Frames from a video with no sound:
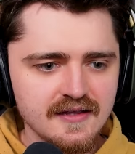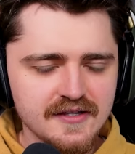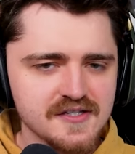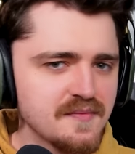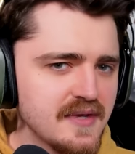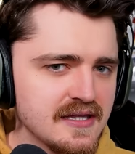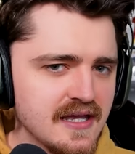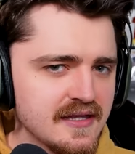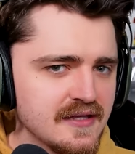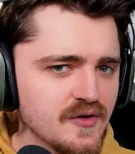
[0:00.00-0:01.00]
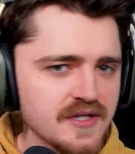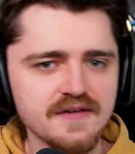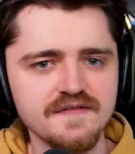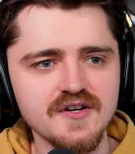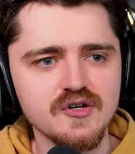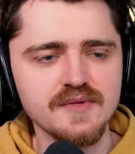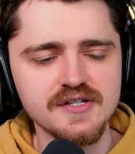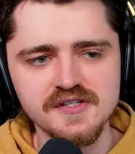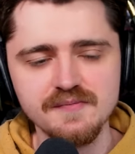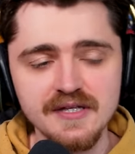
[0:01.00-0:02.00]
that doesn't mean that they're not in the film. It
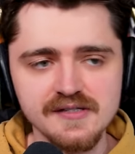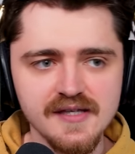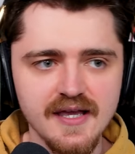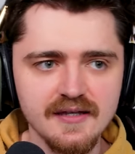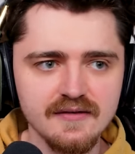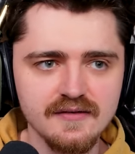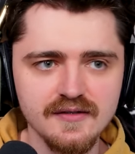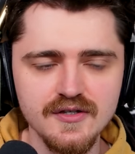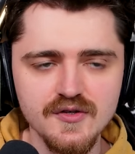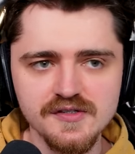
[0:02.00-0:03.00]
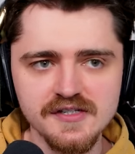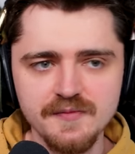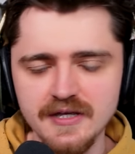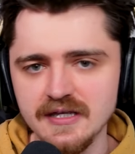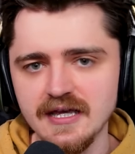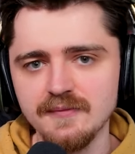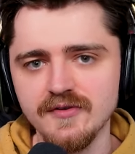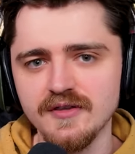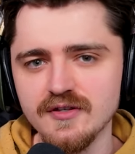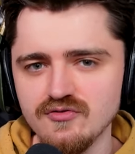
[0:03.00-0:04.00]
just means that the news is being
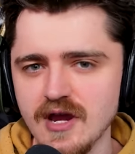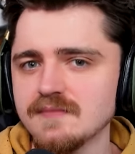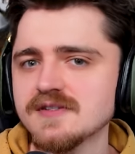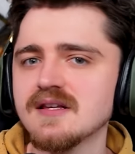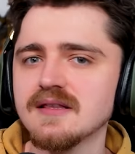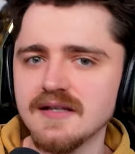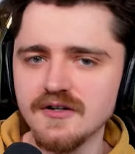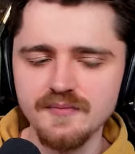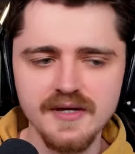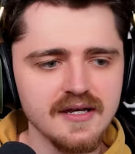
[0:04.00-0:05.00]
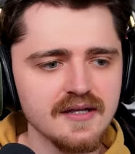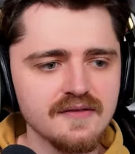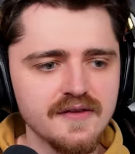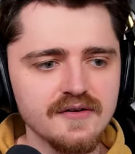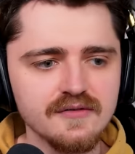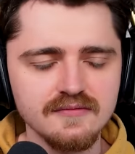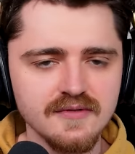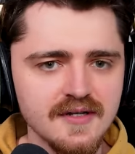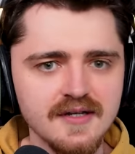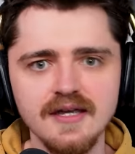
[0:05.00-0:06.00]
kept under wraps a little bit until
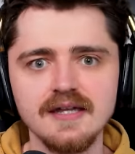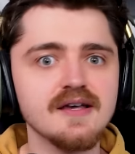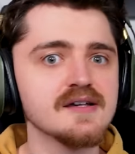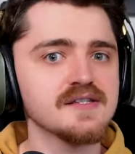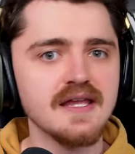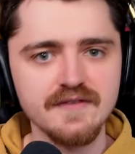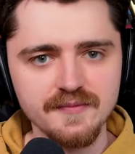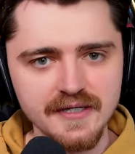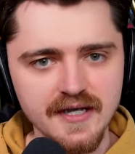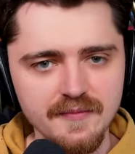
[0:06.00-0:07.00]
it does inevitably